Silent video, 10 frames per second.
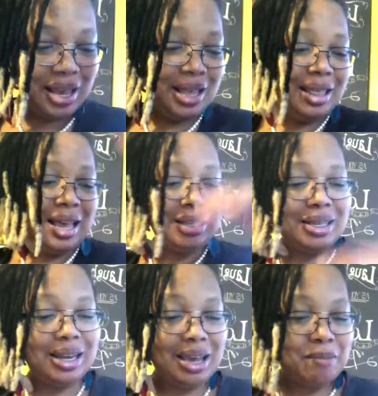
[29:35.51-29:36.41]
And that
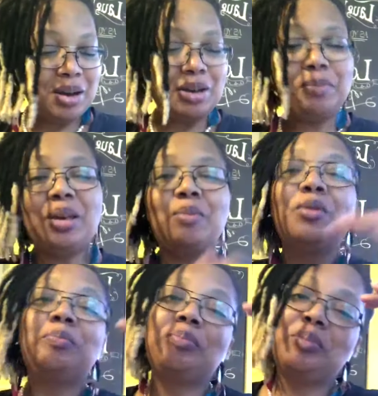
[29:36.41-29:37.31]
today, my good
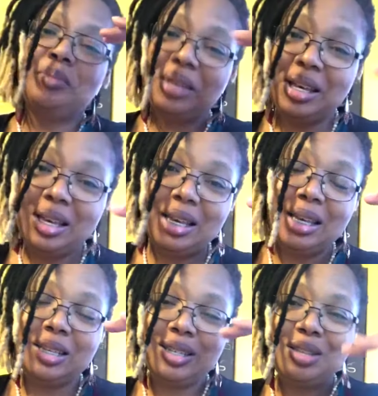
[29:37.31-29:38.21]
people,
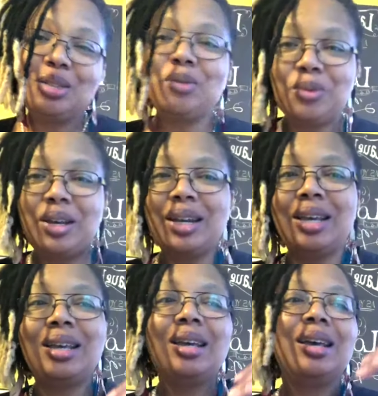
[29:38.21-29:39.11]
is the
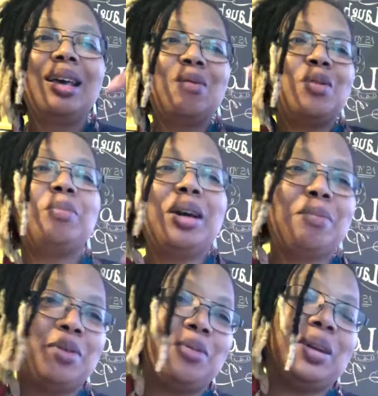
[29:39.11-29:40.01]
reading. We'll pick up on the